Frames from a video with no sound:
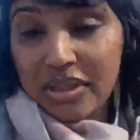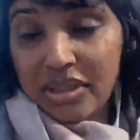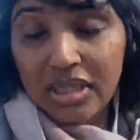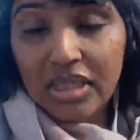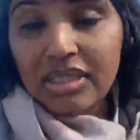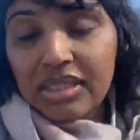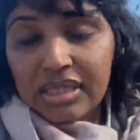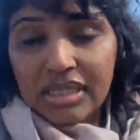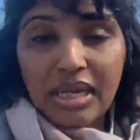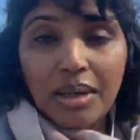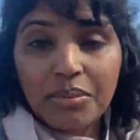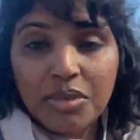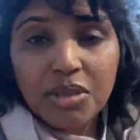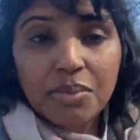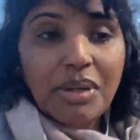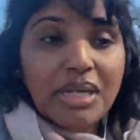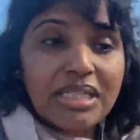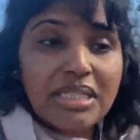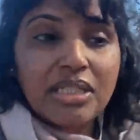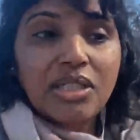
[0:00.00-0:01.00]
to come to
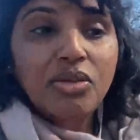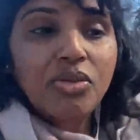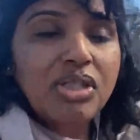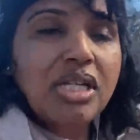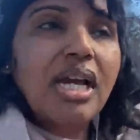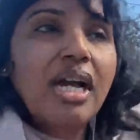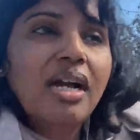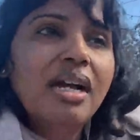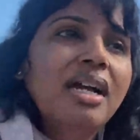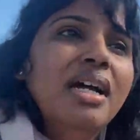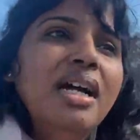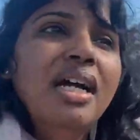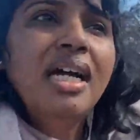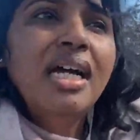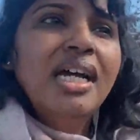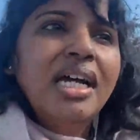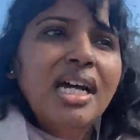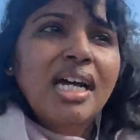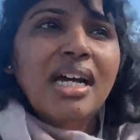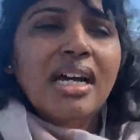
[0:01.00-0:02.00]
Macedonia
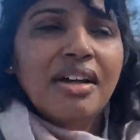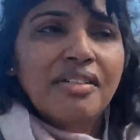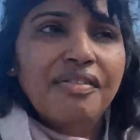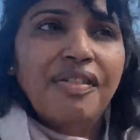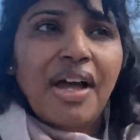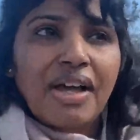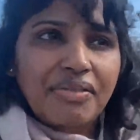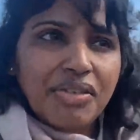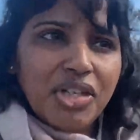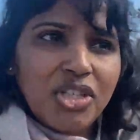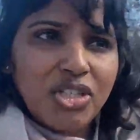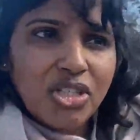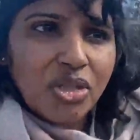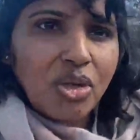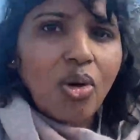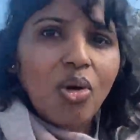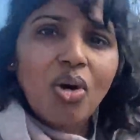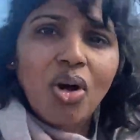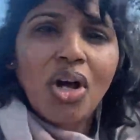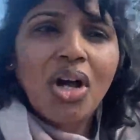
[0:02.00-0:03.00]
five years ago,
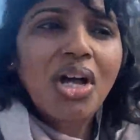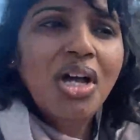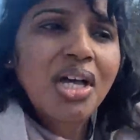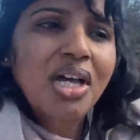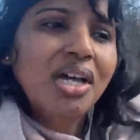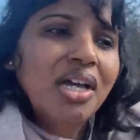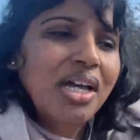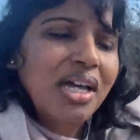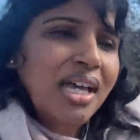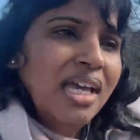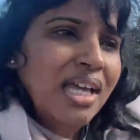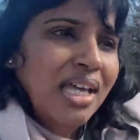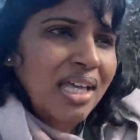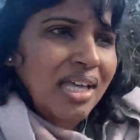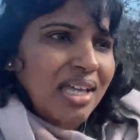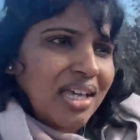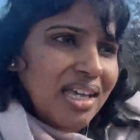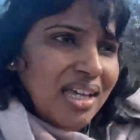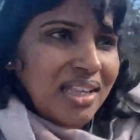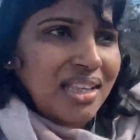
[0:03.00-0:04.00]

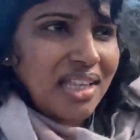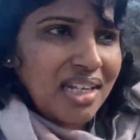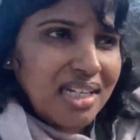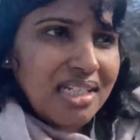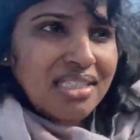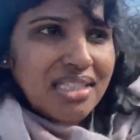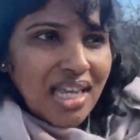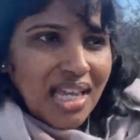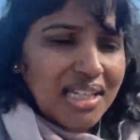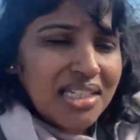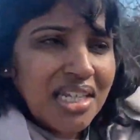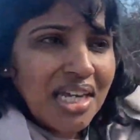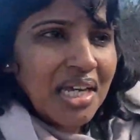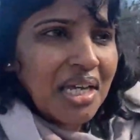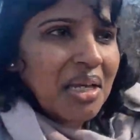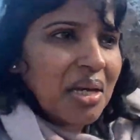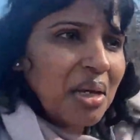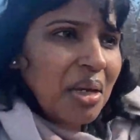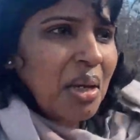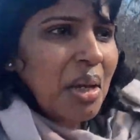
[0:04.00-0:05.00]
and then he said
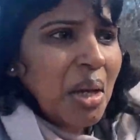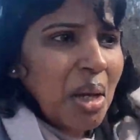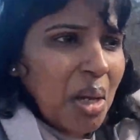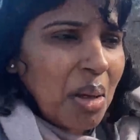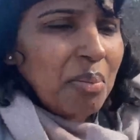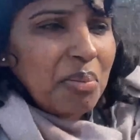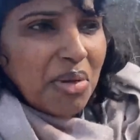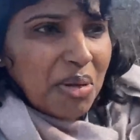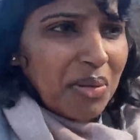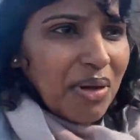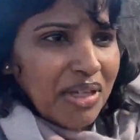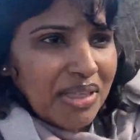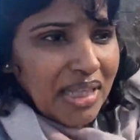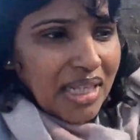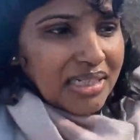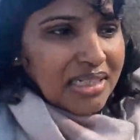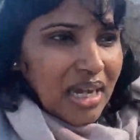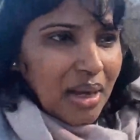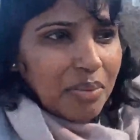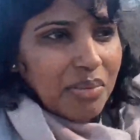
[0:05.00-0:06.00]
maybe at that
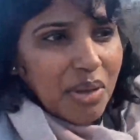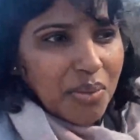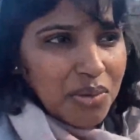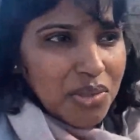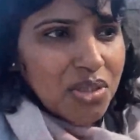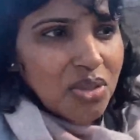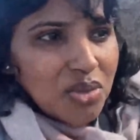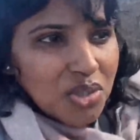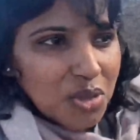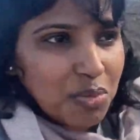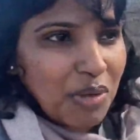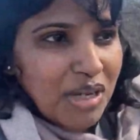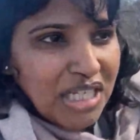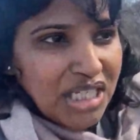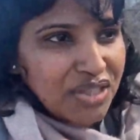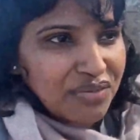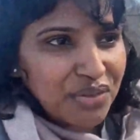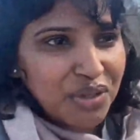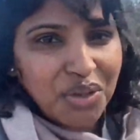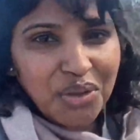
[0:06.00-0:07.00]
time there was no space for
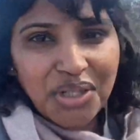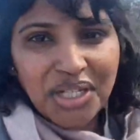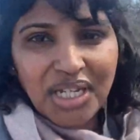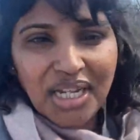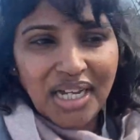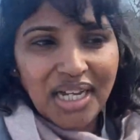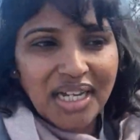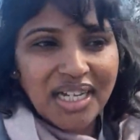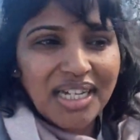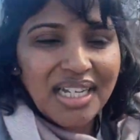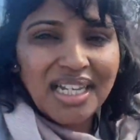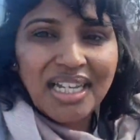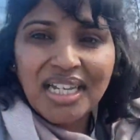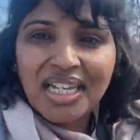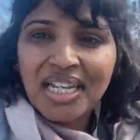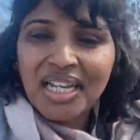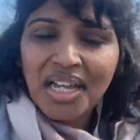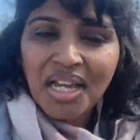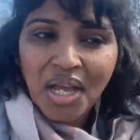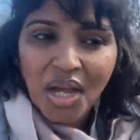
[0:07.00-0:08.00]
you here
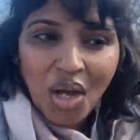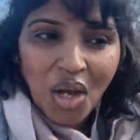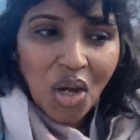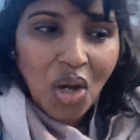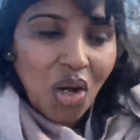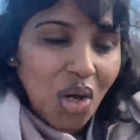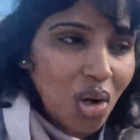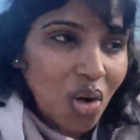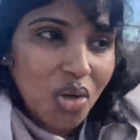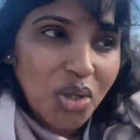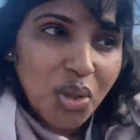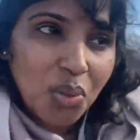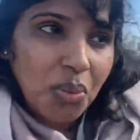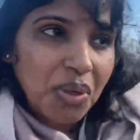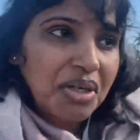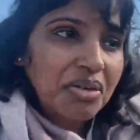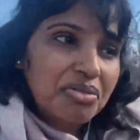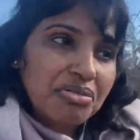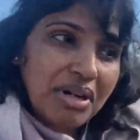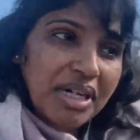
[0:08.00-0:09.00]
or you weren't
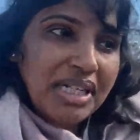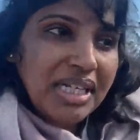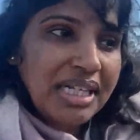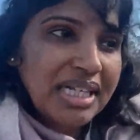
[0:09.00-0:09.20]
ready